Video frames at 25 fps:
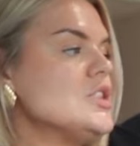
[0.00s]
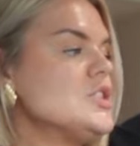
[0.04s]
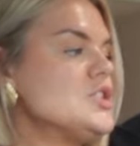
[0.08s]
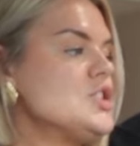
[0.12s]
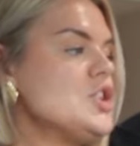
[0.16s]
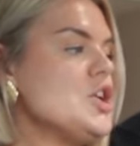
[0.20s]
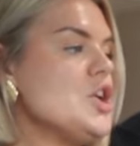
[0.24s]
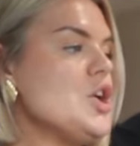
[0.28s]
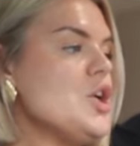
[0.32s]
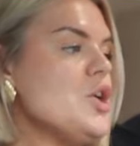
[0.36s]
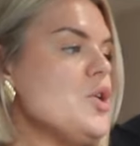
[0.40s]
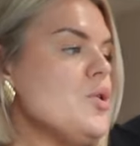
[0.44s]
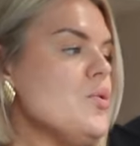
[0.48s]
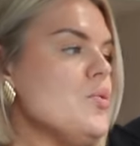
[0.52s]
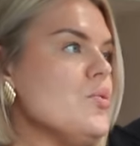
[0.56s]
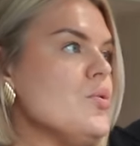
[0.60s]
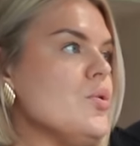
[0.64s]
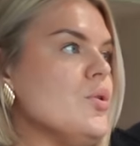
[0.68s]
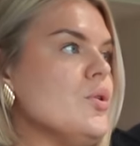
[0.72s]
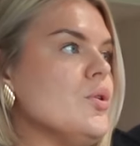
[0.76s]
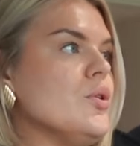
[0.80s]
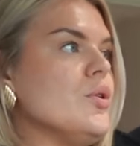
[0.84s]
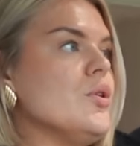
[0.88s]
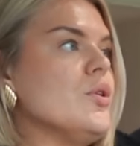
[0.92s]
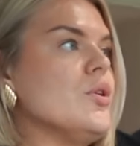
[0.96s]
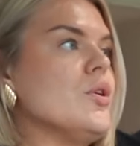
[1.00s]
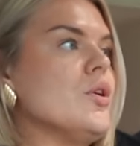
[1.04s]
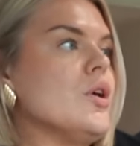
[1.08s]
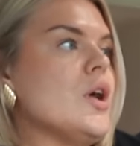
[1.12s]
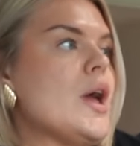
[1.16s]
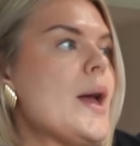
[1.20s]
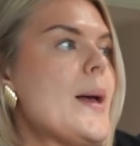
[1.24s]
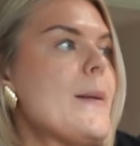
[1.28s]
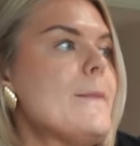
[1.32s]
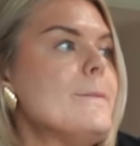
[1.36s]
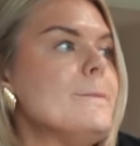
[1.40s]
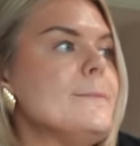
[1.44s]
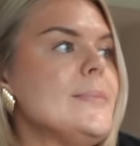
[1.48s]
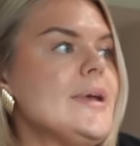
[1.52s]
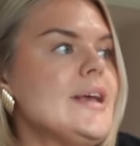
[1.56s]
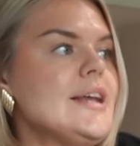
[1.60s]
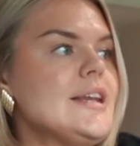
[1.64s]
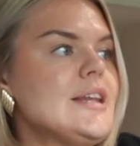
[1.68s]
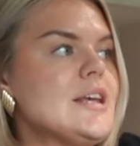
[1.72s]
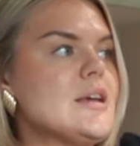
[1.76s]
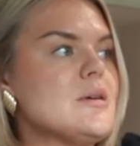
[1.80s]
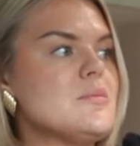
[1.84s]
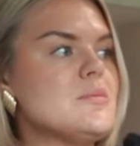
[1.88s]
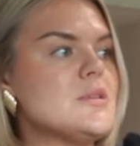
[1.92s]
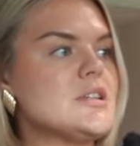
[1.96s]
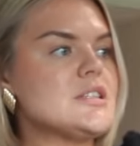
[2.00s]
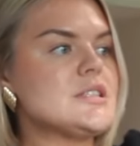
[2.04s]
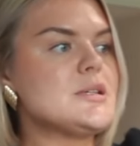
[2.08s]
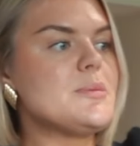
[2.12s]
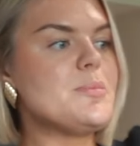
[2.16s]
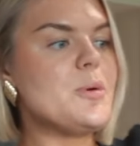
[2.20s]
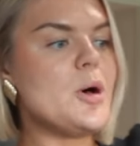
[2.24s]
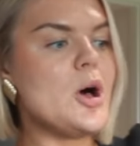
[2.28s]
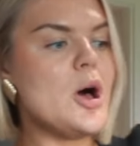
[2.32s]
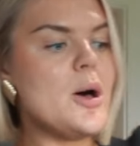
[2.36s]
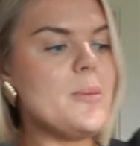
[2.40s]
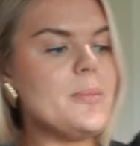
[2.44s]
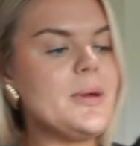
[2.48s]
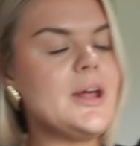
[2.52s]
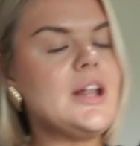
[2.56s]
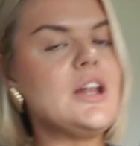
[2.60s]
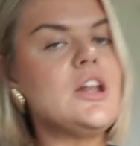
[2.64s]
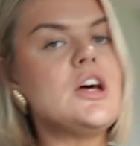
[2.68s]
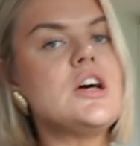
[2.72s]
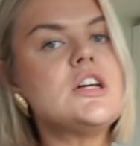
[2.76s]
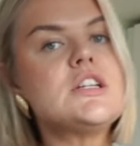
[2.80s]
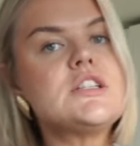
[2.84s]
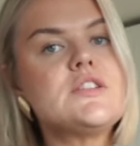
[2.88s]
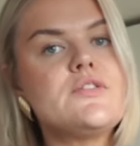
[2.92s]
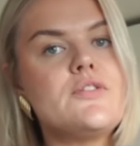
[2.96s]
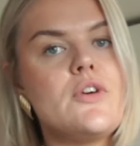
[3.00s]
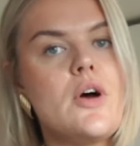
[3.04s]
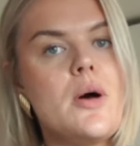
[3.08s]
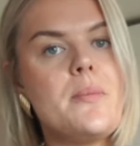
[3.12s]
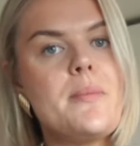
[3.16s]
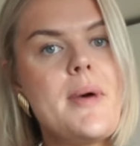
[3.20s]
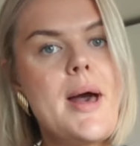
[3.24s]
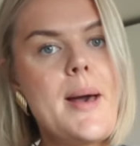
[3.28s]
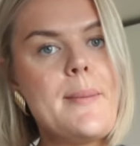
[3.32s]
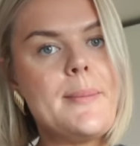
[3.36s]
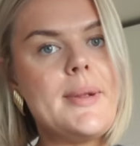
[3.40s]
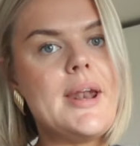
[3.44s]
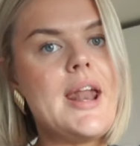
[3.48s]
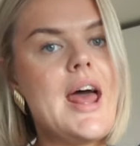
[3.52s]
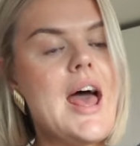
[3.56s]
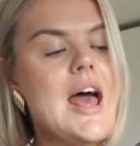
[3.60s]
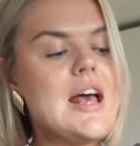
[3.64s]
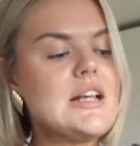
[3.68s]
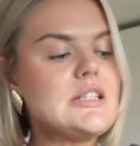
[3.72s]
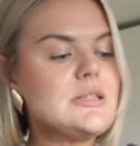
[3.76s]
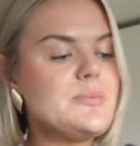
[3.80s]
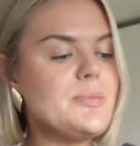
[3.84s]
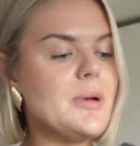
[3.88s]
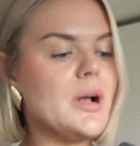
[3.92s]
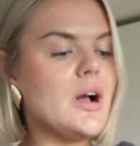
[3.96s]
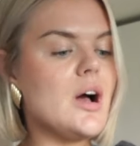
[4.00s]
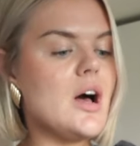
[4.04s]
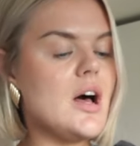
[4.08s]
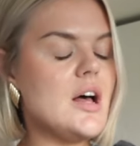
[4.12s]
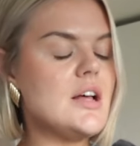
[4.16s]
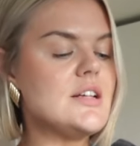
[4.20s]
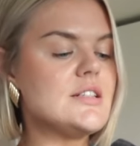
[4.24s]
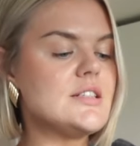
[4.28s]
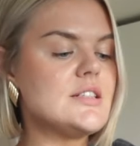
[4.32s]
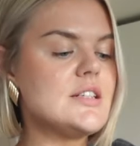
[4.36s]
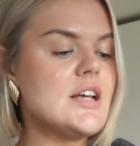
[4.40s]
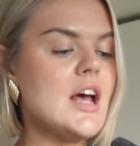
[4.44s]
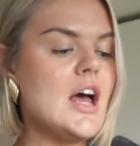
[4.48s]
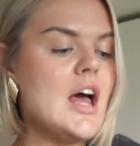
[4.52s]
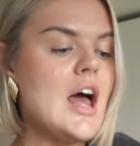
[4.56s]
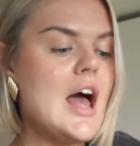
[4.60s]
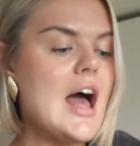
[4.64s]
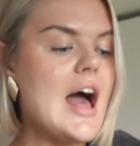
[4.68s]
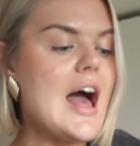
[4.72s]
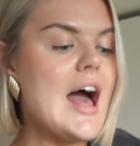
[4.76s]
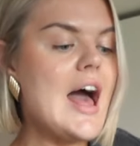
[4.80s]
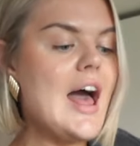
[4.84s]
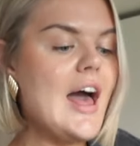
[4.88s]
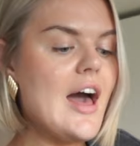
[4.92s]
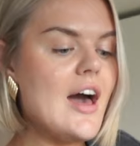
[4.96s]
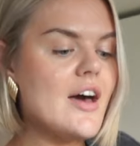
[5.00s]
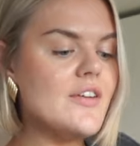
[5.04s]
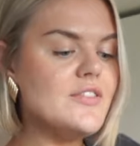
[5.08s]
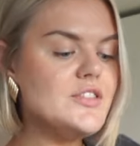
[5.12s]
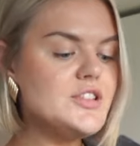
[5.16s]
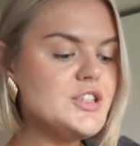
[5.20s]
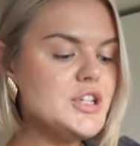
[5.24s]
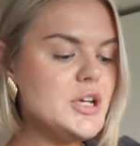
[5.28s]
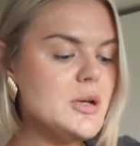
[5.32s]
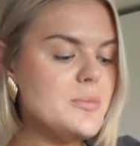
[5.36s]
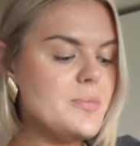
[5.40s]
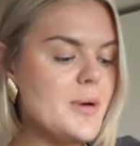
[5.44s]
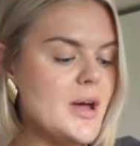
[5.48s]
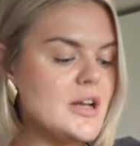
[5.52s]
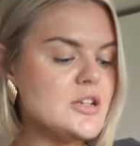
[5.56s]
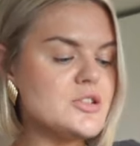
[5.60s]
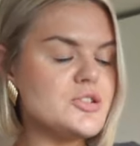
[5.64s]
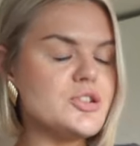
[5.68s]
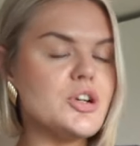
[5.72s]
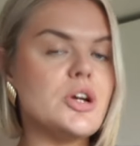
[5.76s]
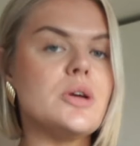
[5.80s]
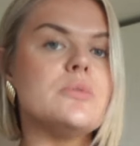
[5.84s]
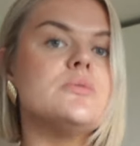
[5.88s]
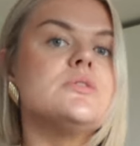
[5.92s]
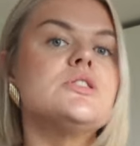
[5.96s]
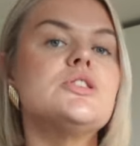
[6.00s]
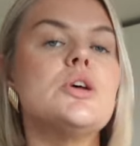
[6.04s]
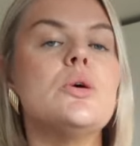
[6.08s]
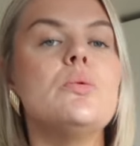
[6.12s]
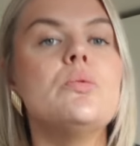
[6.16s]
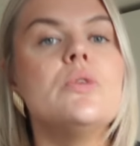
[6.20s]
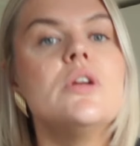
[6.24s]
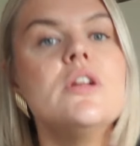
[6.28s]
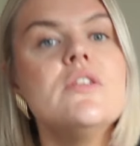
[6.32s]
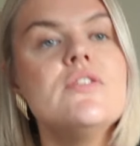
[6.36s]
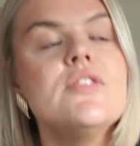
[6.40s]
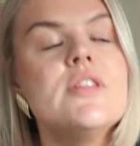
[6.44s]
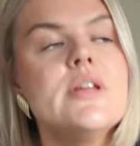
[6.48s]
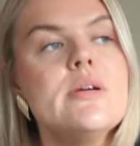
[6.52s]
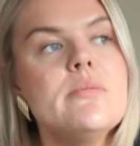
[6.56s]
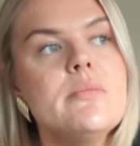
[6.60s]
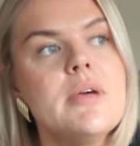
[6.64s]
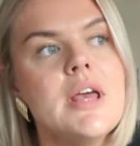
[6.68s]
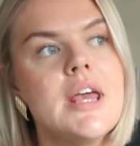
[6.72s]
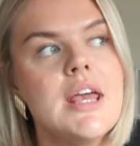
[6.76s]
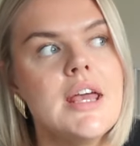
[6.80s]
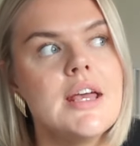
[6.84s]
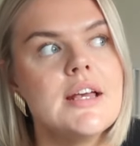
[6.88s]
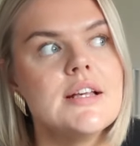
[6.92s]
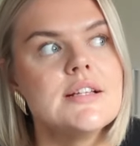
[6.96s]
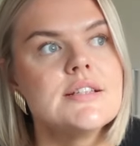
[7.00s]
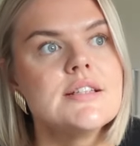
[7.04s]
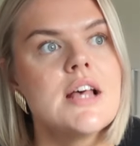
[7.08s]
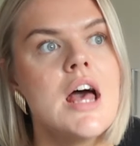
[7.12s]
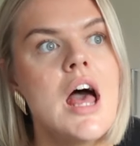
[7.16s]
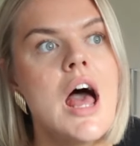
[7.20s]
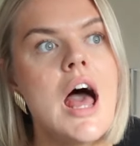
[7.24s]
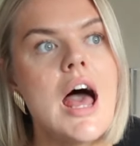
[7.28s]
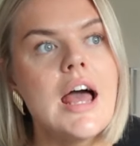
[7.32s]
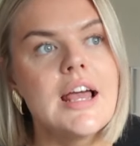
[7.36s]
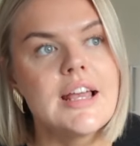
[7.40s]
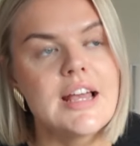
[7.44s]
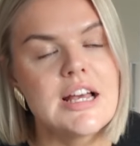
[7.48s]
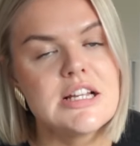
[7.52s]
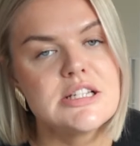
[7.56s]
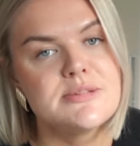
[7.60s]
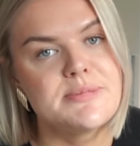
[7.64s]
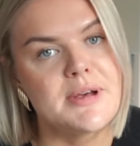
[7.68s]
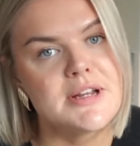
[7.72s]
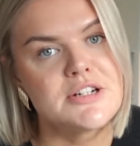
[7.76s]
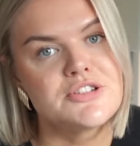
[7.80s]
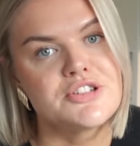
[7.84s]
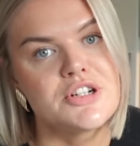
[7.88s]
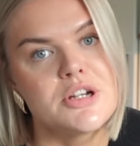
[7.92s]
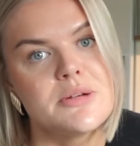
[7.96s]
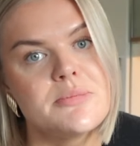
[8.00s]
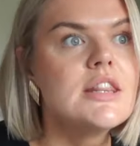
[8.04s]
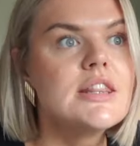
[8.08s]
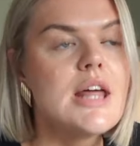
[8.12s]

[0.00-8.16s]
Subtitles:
two medium support pillows from M&S because I have two bedrooms. So one of them is a guest bedroom.